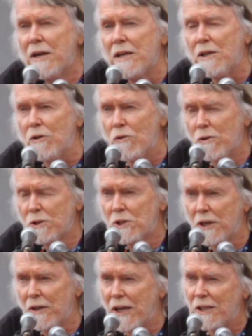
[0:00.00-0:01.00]
He
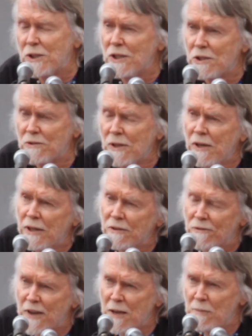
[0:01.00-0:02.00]
also has his
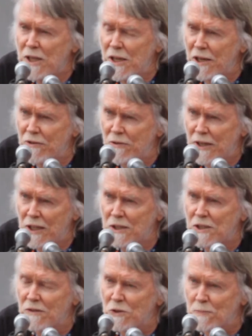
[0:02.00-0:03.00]
family and
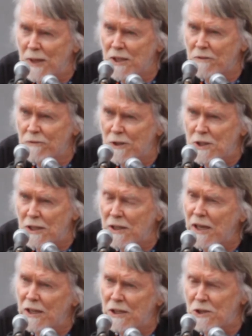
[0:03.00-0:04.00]
relatives
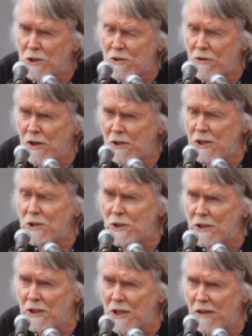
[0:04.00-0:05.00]
benefiting and his cronies
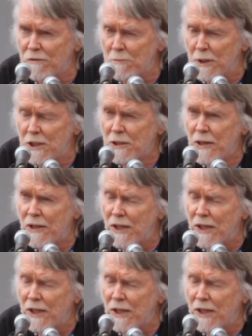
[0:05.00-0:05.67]
in government.